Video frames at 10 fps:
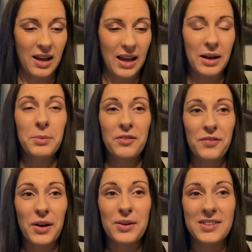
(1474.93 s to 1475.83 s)
And I'm going to
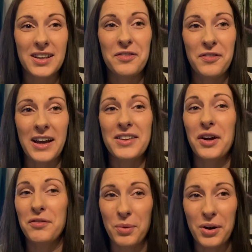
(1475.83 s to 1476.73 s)
focus on the fact that
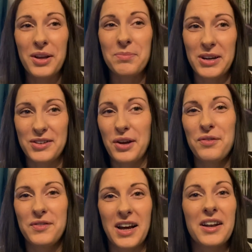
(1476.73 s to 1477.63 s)
I've wanted my
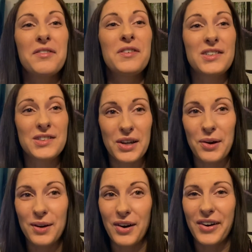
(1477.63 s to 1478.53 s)
tooth done for so
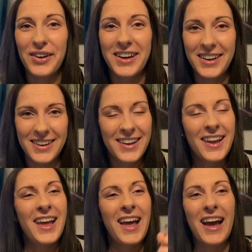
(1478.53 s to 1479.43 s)
long.
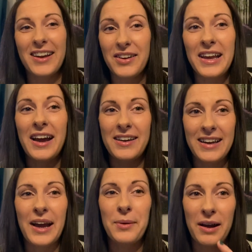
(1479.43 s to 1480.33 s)
And I
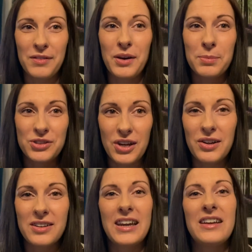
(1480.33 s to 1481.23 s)
now have the
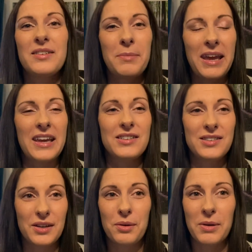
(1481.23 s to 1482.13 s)
opportunity to make it
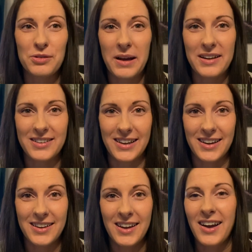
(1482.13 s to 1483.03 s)
so much better.